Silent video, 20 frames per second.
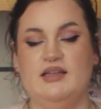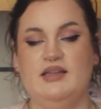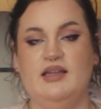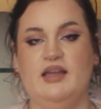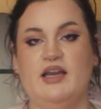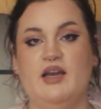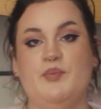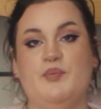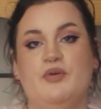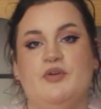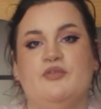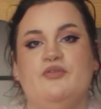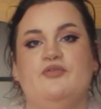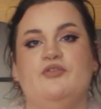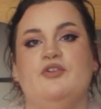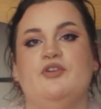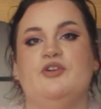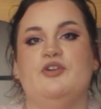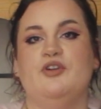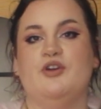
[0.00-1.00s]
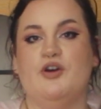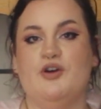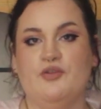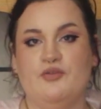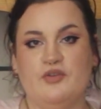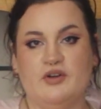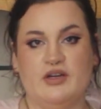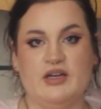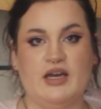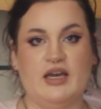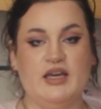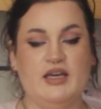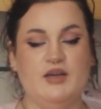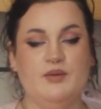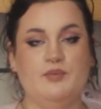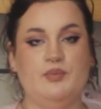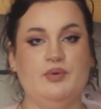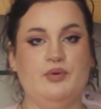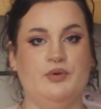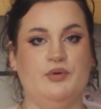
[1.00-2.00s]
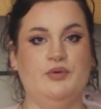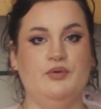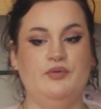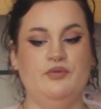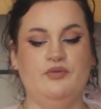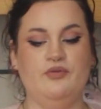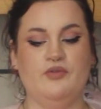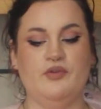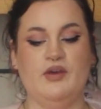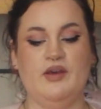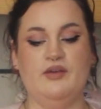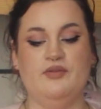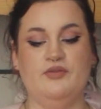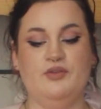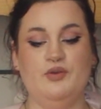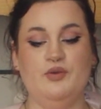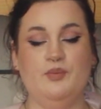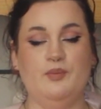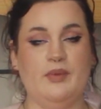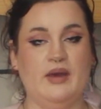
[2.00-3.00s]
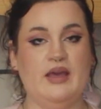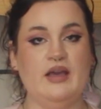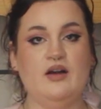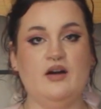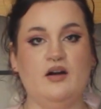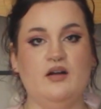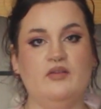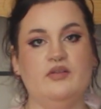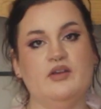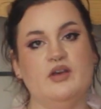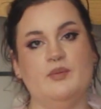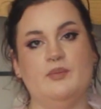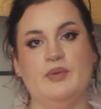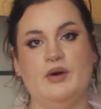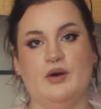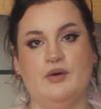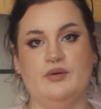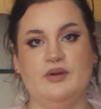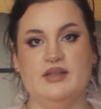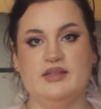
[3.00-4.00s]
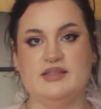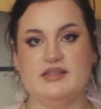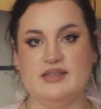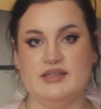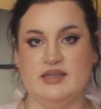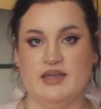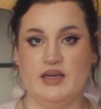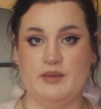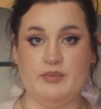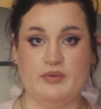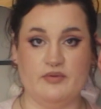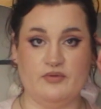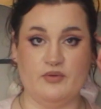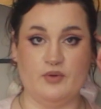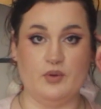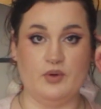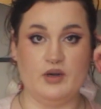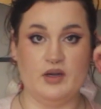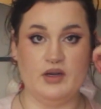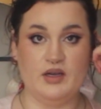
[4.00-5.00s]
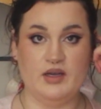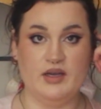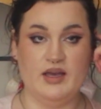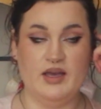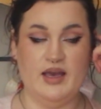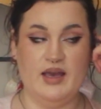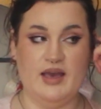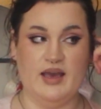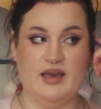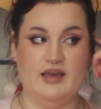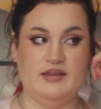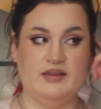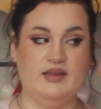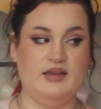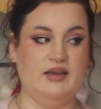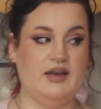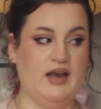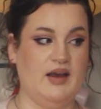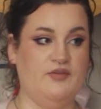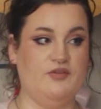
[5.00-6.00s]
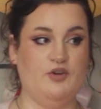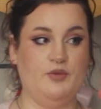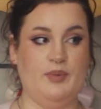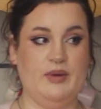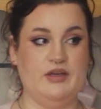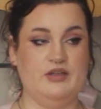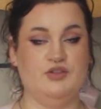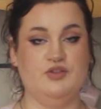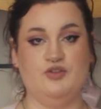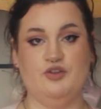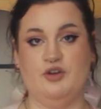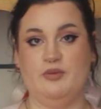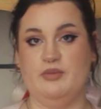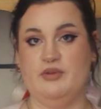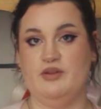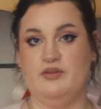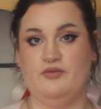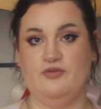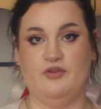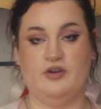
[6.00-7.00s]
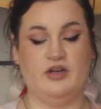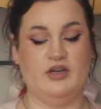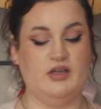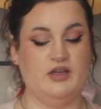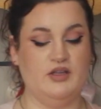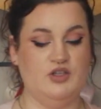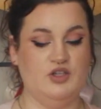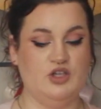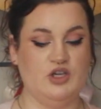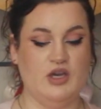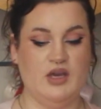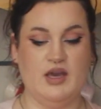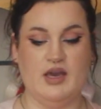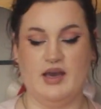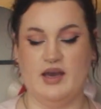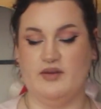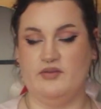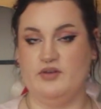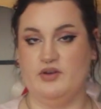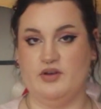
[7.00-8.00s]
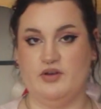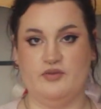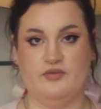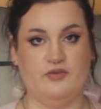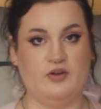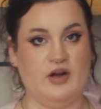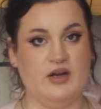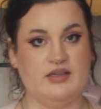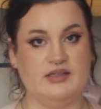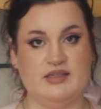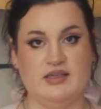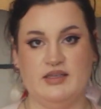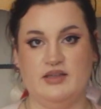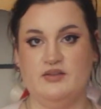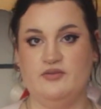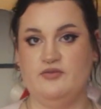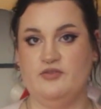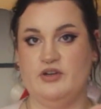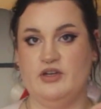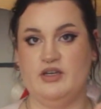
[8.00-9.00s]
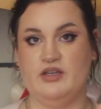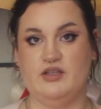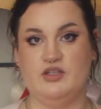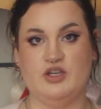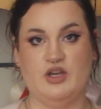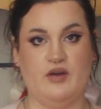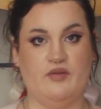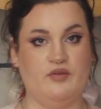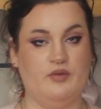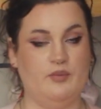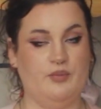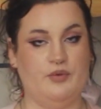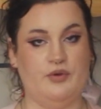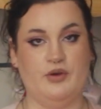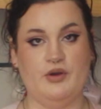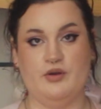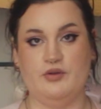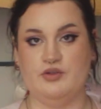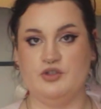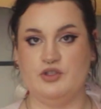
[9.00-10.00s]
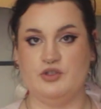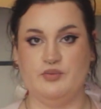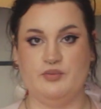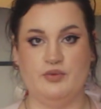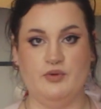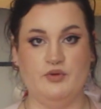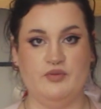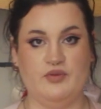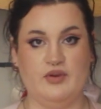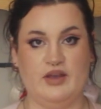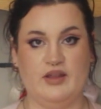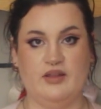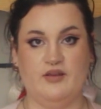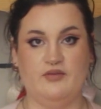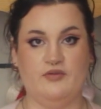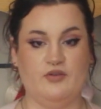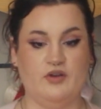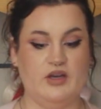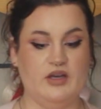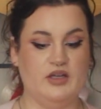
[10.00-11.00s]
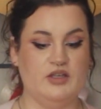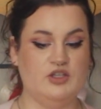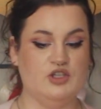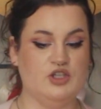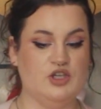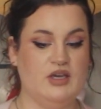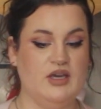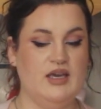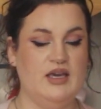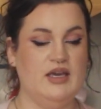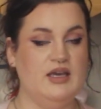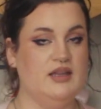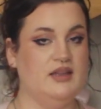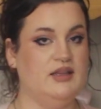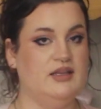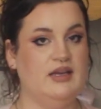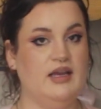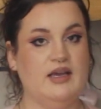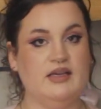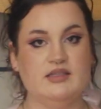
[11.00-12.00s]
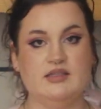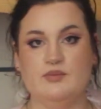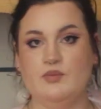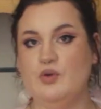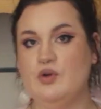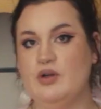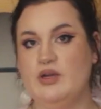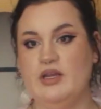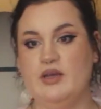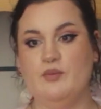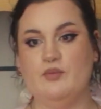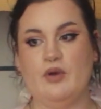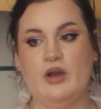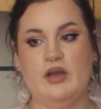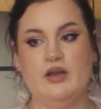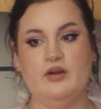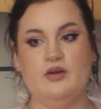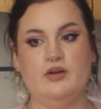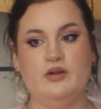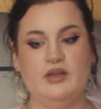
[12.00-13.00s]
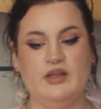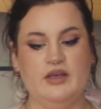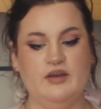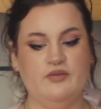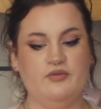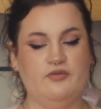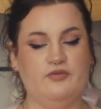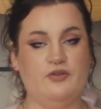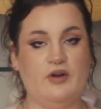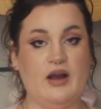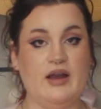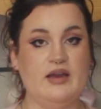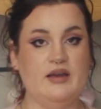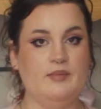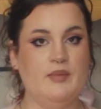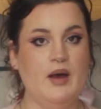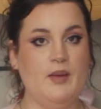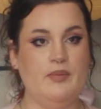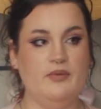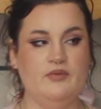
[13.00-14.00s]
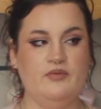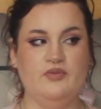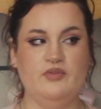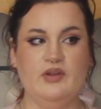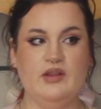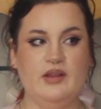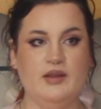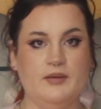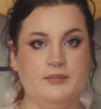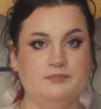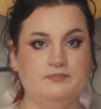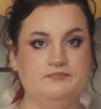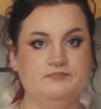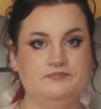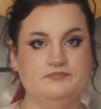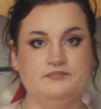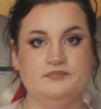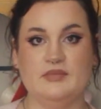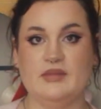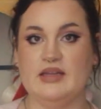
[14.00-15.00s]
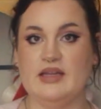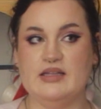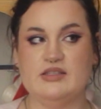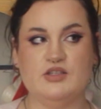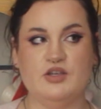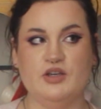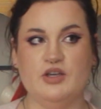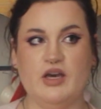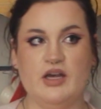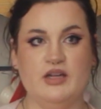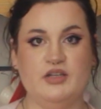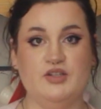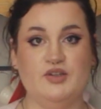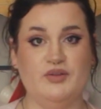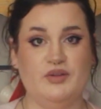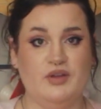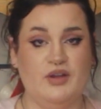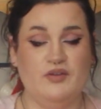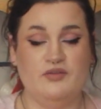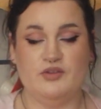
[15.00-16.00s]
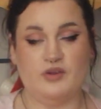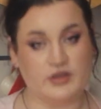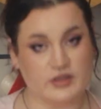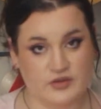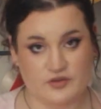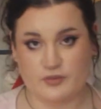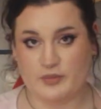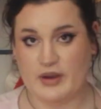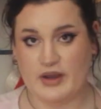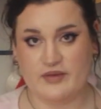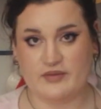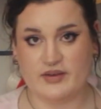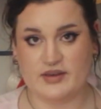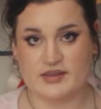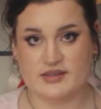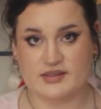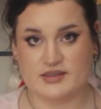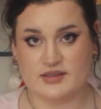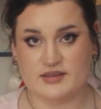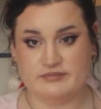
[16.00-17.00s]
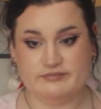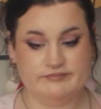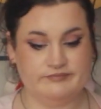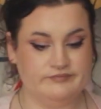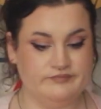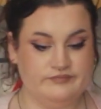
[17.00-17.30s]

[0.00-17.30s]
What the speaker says: like a preferred overnight proof, if you make all the components the night before and then have your pastry cream in the fridge, have your frosting in the fridge, have your brioche proofing in the fridge, the next morning, bright and early, fry them up and fill them. And that's all you gotta do, and then you have donuts for breakfast.